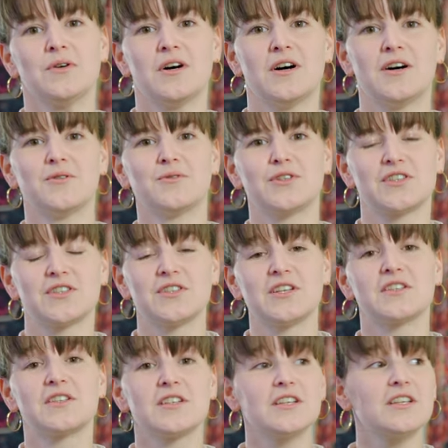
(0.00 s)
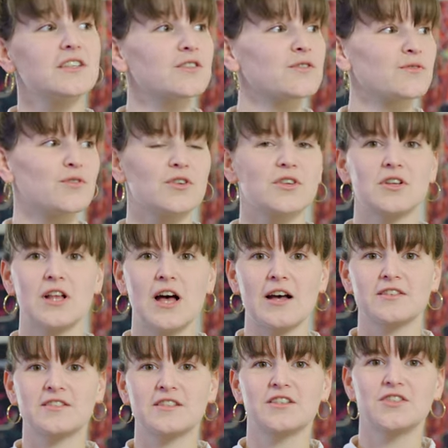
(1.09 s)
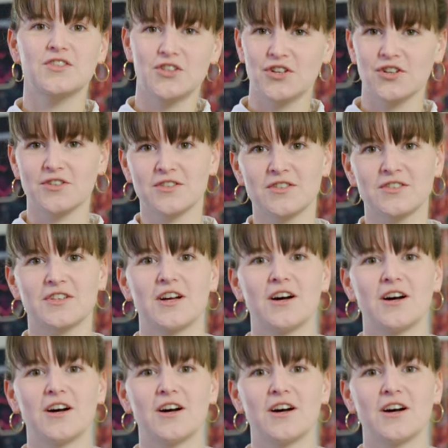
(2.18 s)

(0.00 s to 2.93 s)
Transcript: uh, Resilient Cities for the last six years.